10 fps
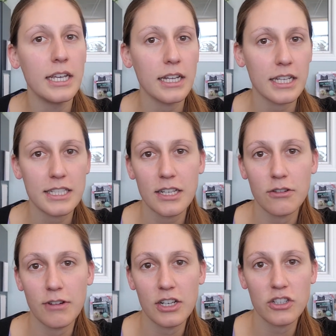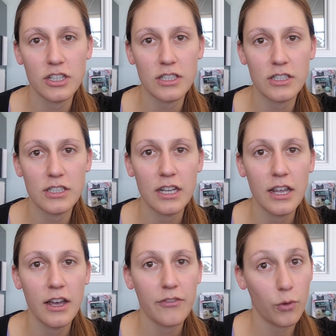considerations
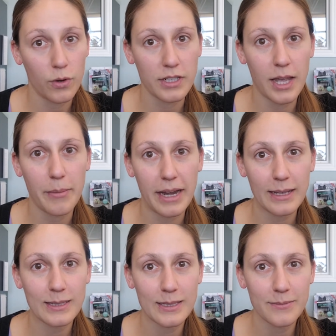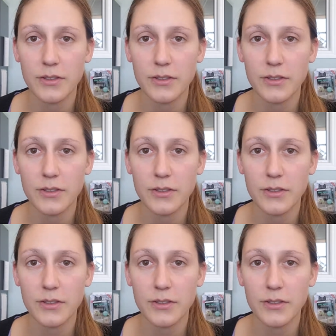for diabetics.